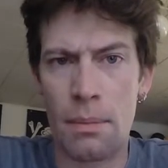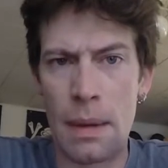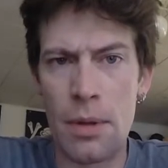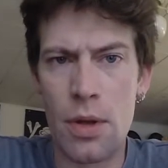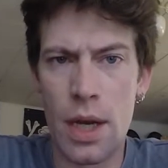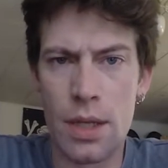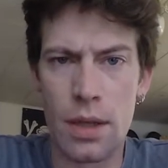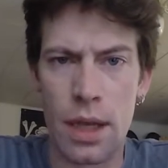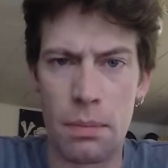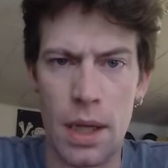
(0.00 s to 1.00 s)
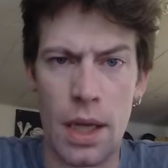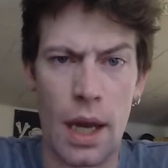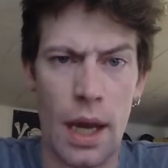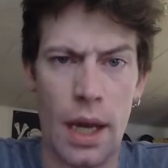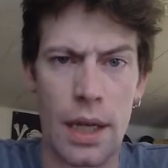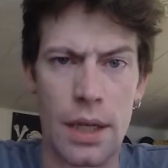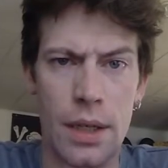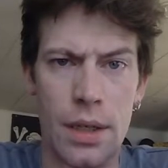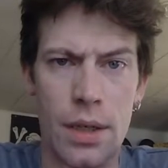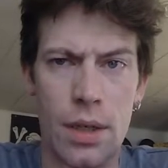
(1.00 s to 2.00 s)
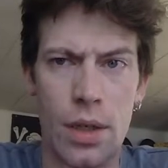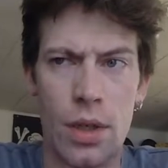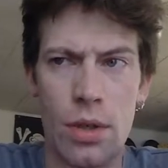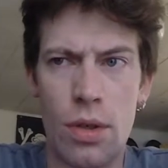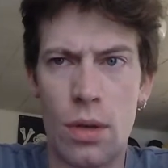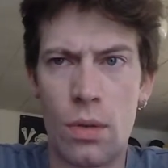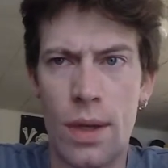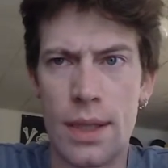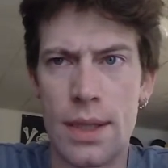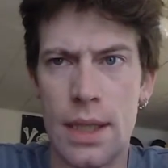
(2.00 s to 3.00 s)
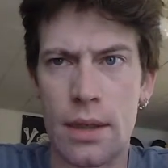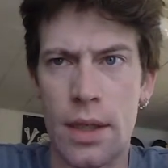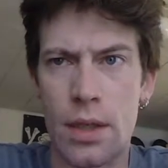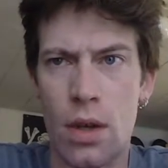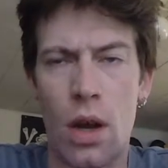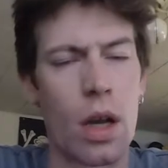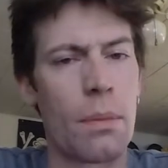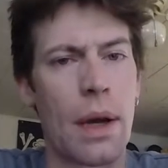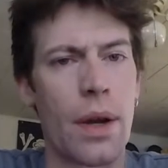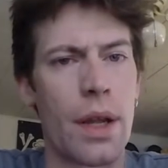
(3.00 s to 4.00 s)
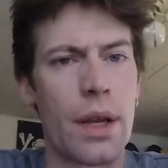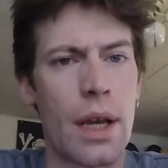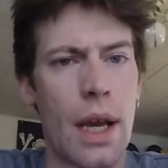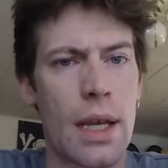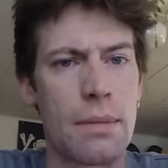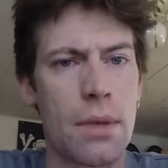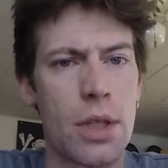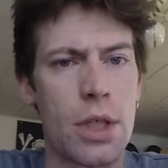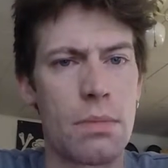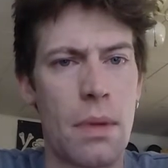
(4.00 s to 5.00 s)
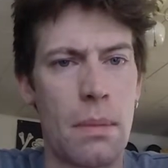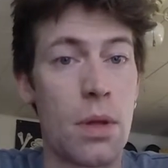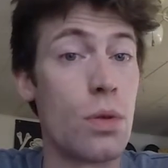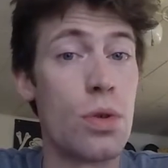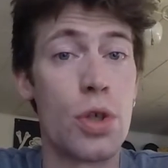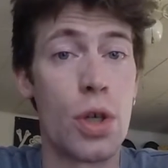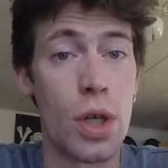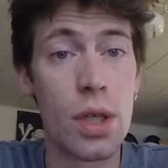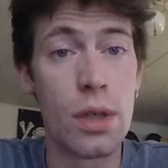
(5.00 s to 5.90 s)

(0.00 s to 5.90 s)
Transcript: Maybe you guys are like me and you don't necessarily talk about it as much as maybe you should.